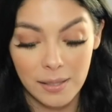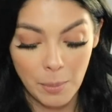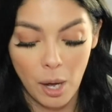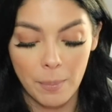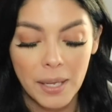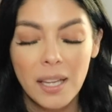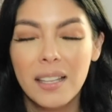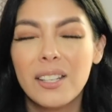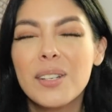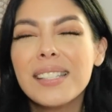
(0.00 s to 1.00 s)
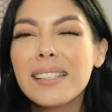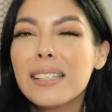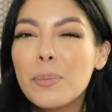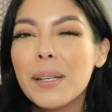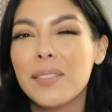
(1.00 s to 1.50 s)
the bomb. There's a
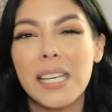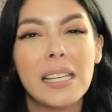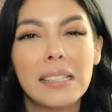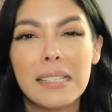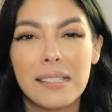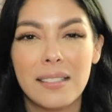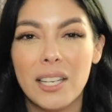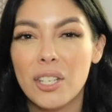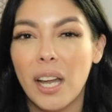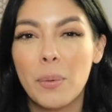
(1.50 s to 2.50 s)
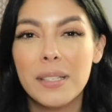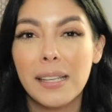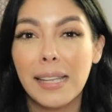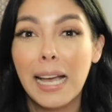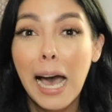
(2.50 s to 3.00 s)
little bit of tingling sensation. I wouldn't
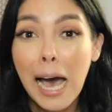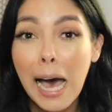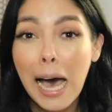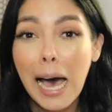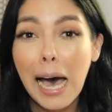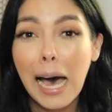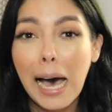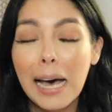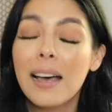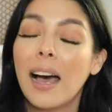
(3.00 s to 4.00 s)
say like, ah.